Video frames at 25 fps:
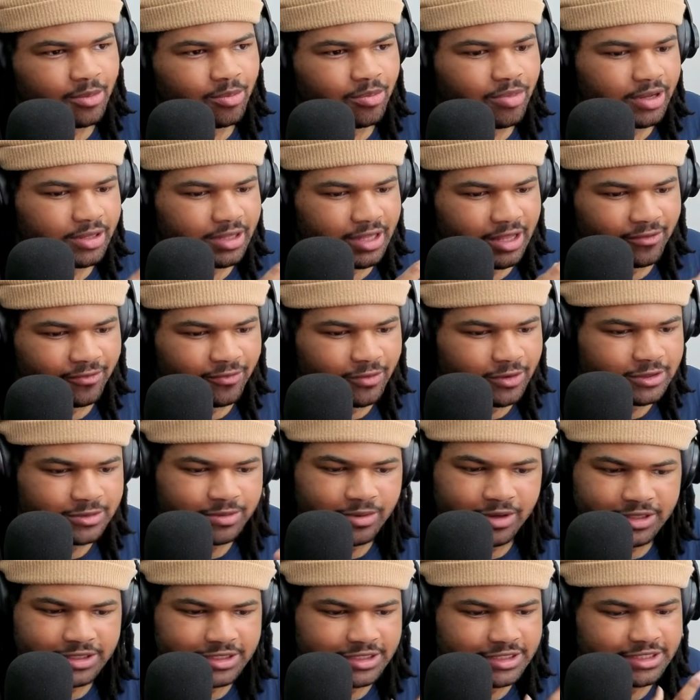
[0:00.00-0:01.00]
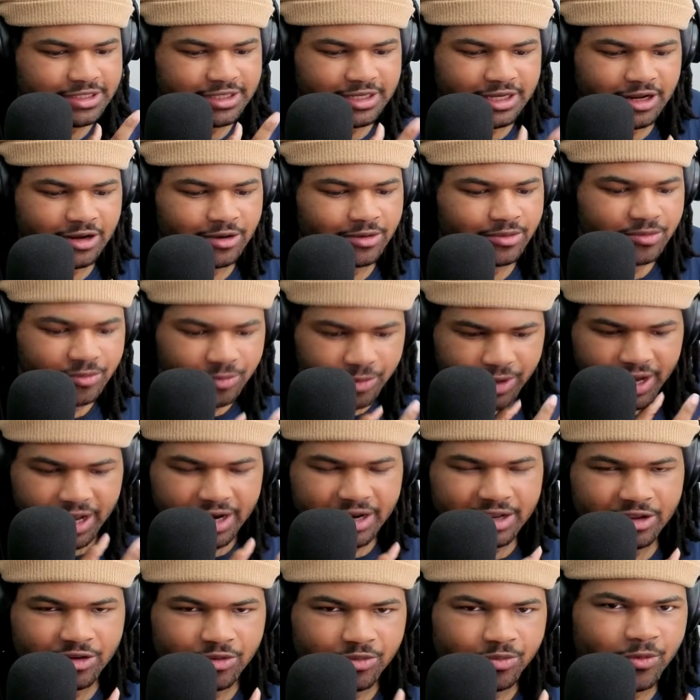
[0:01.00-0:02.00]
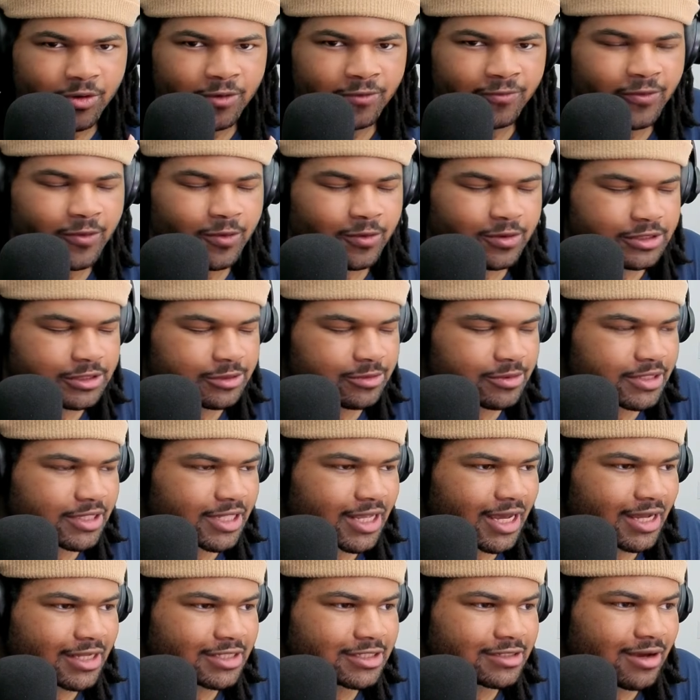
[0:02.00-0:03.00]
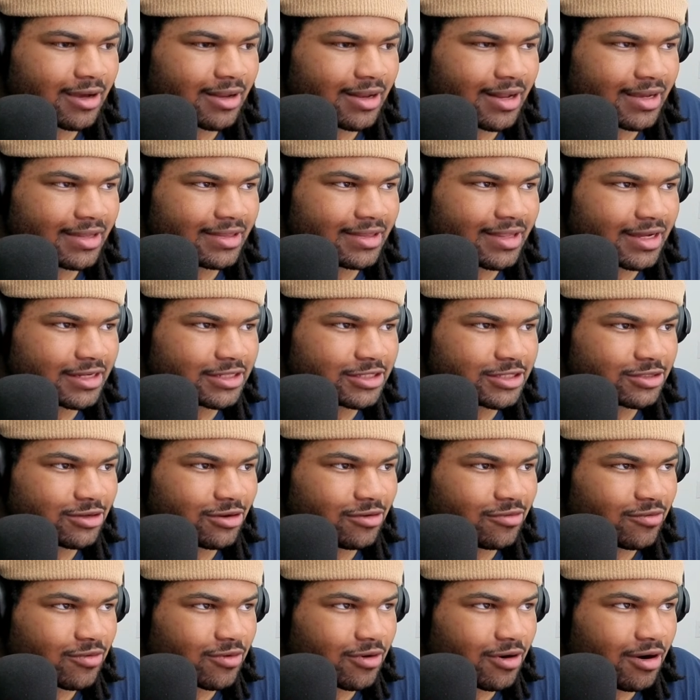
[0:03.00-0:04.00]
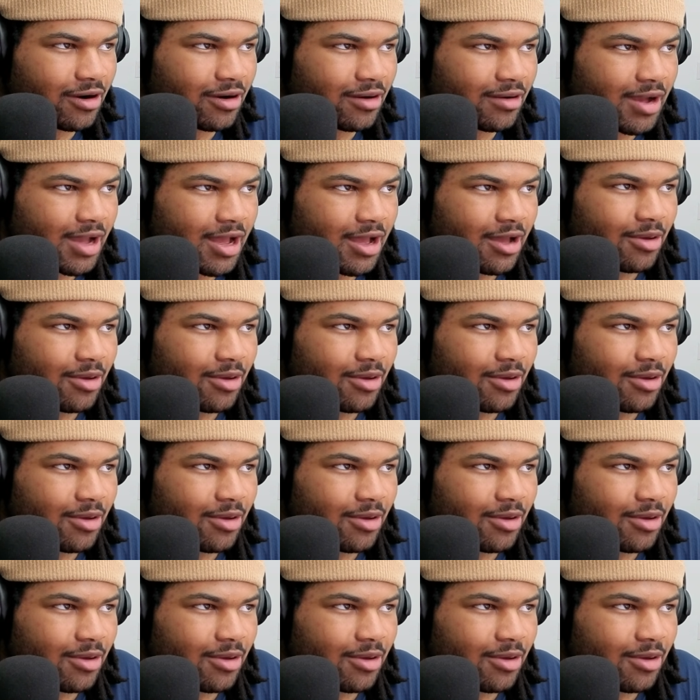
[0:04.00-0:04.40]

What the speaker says: But that first part, just we got a little more focus with that, so I like that just overall.